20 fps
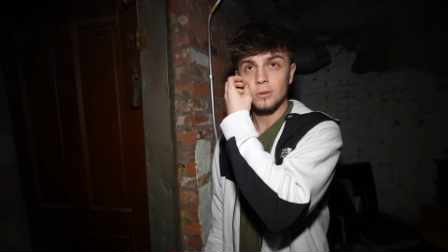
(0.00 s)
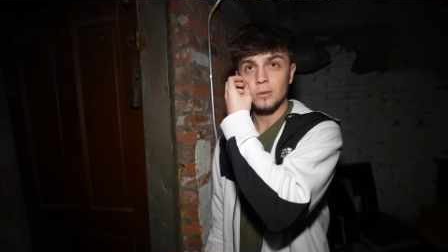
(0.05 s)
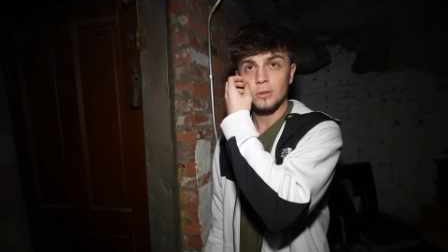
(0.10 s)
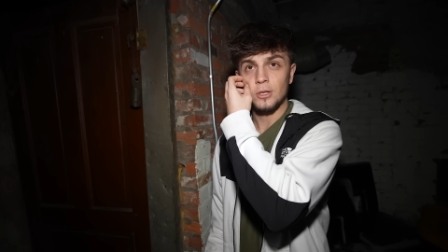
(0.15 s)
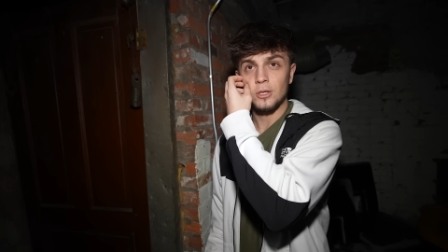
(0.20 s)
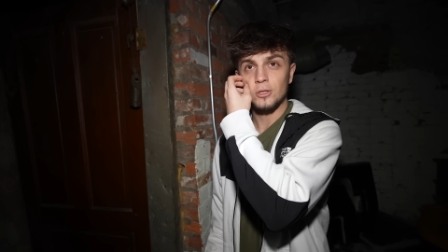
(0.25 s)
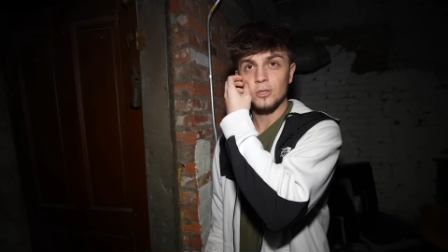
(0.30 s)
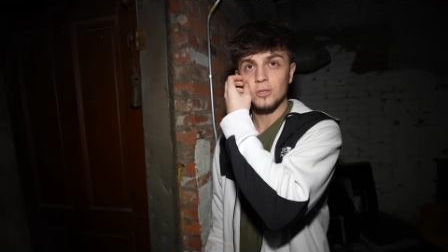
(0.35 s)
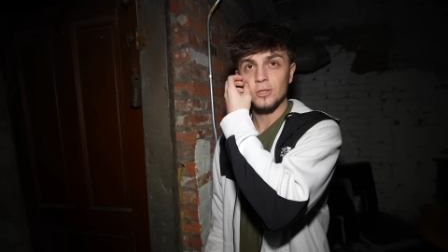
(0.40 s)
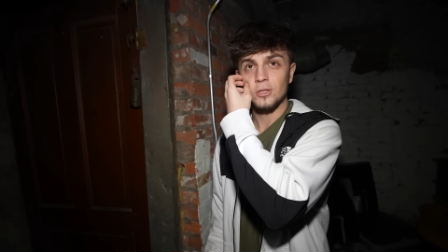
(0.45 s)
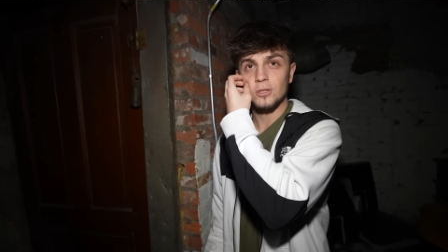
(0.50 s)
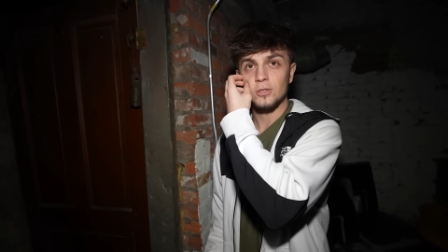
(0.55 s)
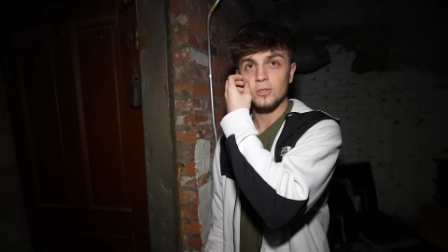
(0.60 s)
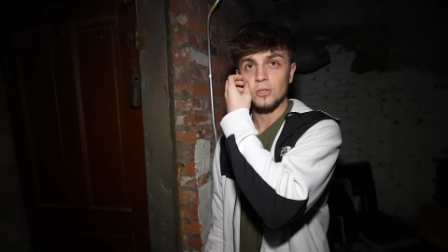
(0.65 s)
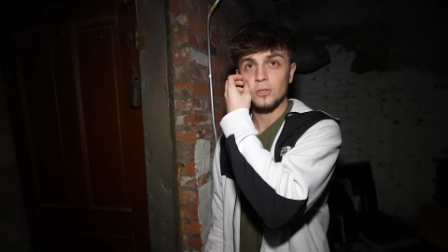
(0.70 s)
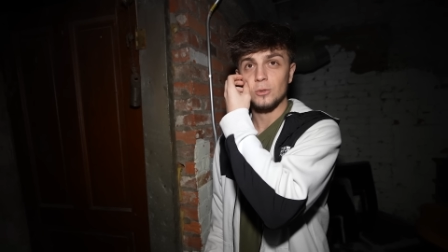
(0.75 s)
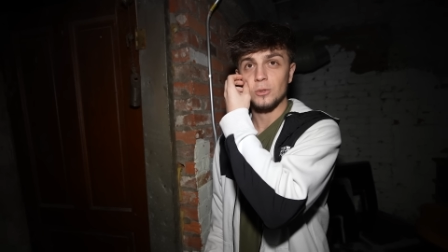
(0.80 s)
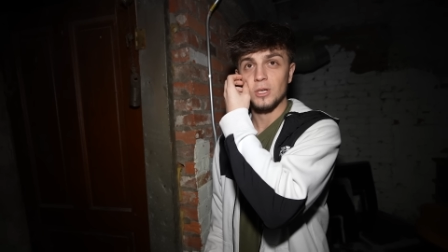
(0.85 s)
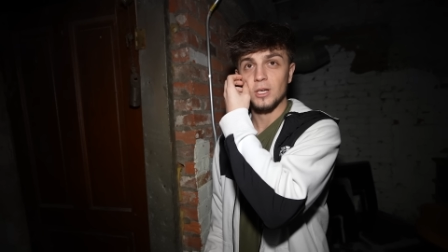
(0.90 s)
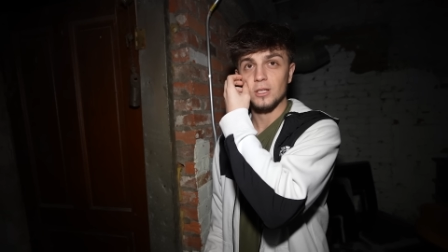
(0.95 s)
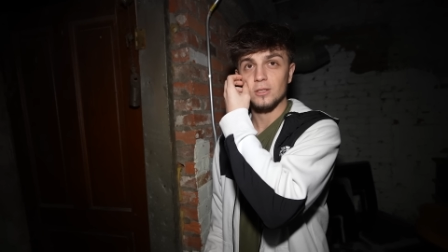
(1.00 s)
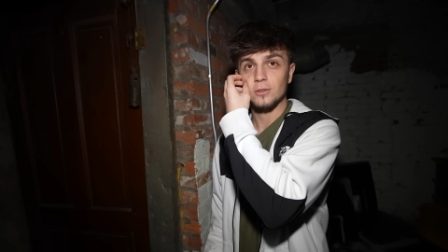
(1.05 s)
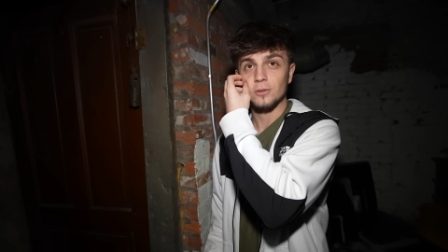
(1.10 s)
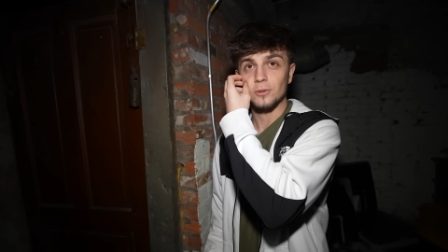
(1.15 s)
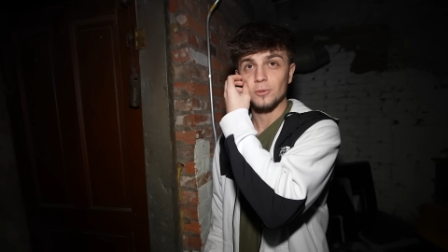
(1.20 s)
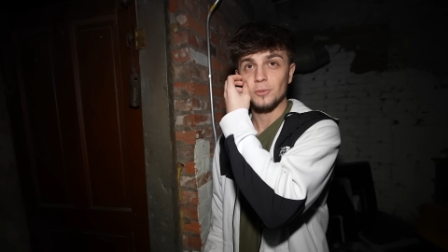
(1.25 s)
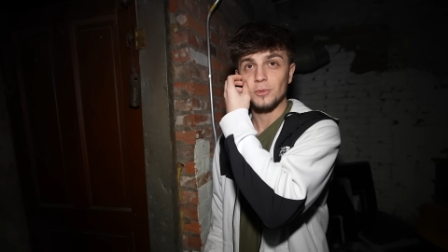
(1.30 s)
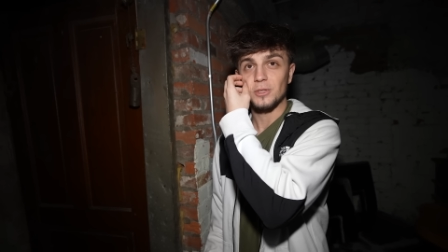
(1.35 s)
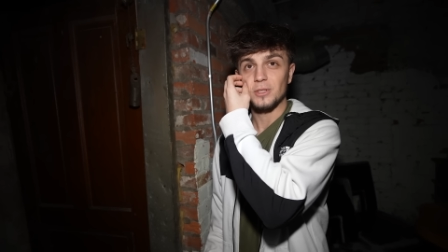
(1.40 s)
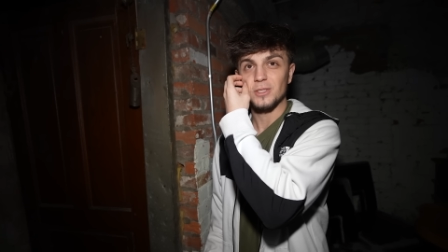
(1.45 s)
Did I just say see you guys in a
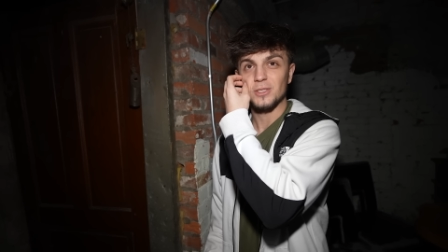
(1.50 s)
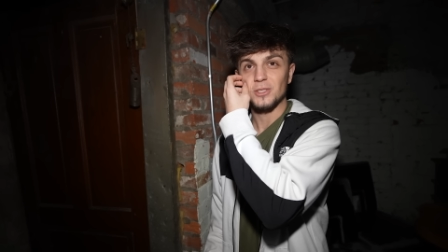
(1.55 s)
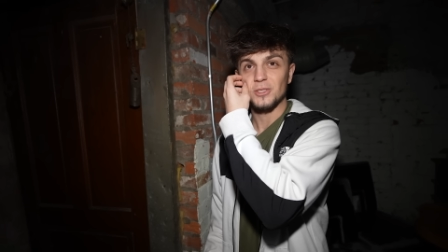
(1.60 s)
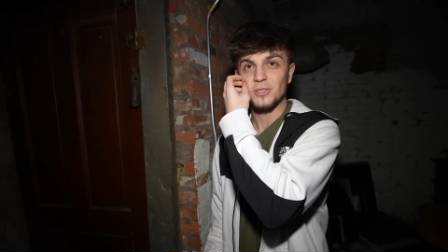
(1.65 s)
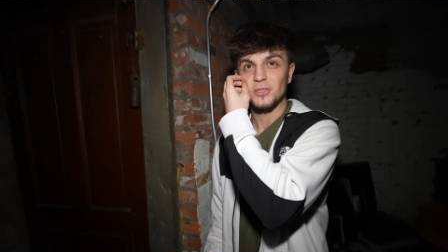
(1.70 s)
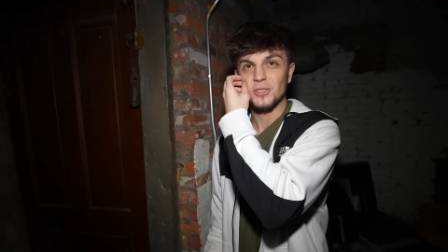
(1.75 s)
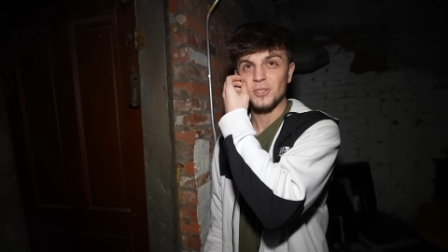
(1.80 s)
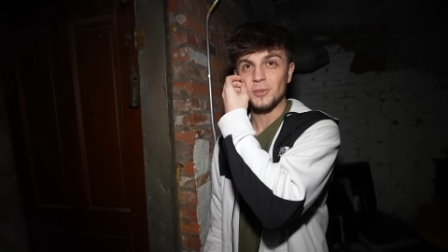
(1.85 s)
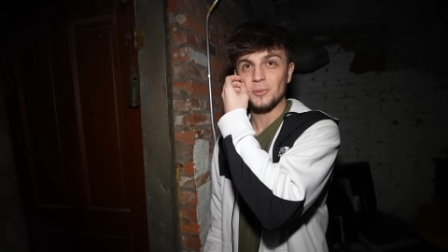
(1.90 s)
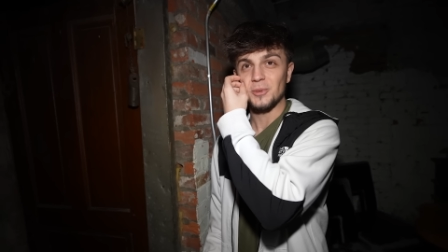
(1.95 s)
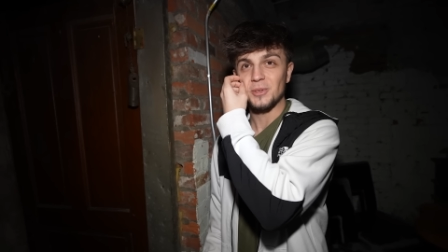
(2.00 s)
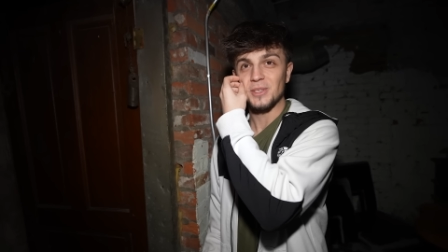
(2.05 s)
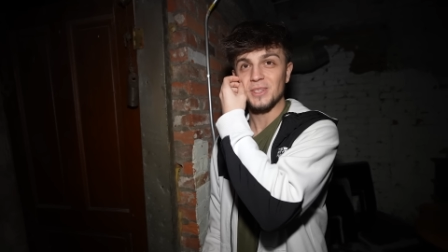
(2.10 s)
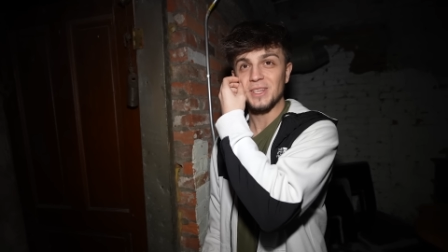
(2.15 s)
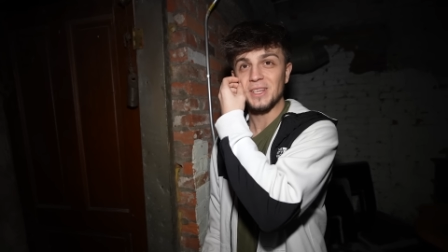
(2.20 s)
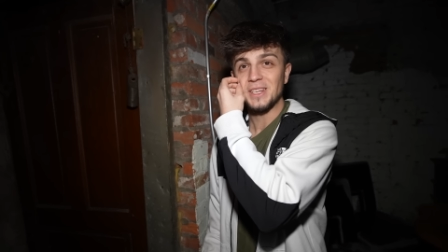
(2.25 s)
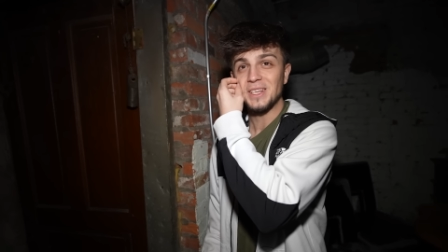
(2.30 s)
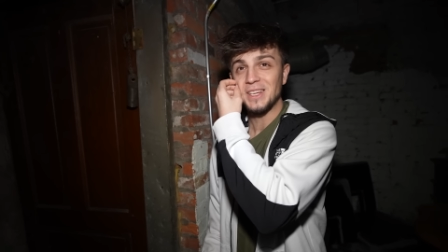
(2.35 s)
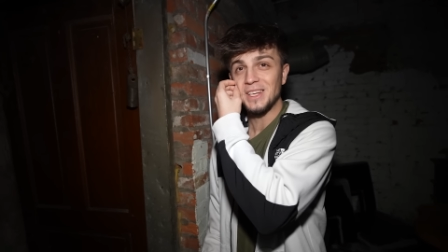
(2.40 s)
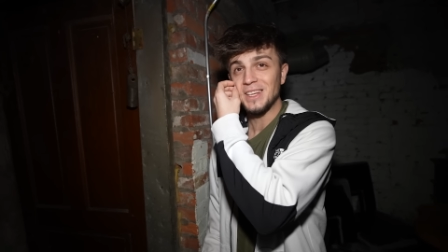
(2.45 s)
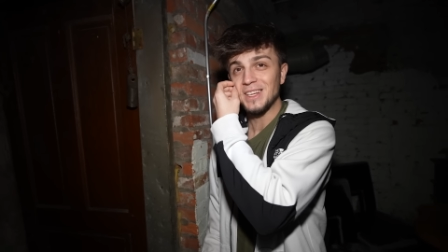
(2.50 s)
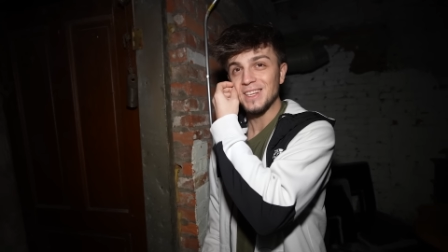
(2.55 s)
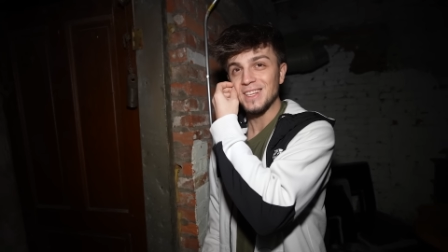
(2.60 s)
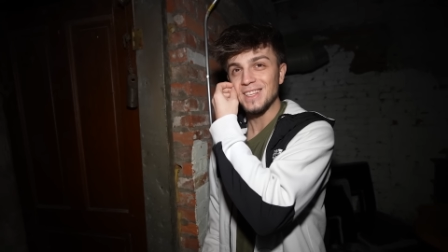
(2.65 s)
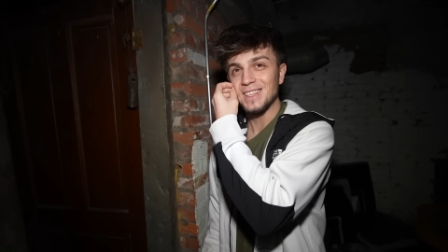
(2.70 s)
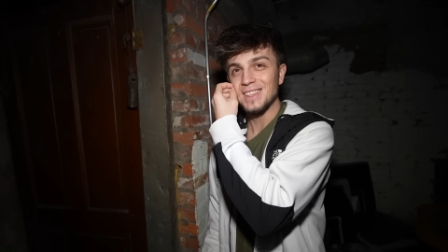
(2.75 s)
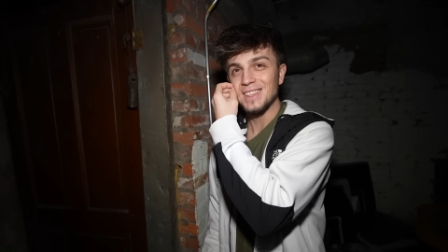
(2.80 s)
little bit and said see me?